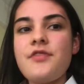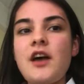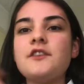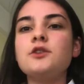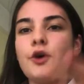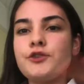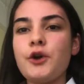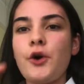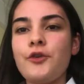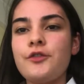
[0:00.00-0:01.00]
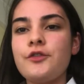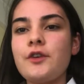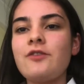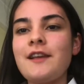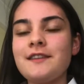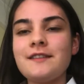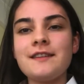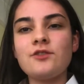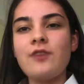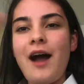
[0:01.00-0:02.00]
there's a lot of
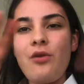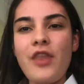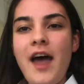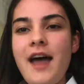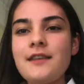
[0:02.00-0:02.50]
residences around there.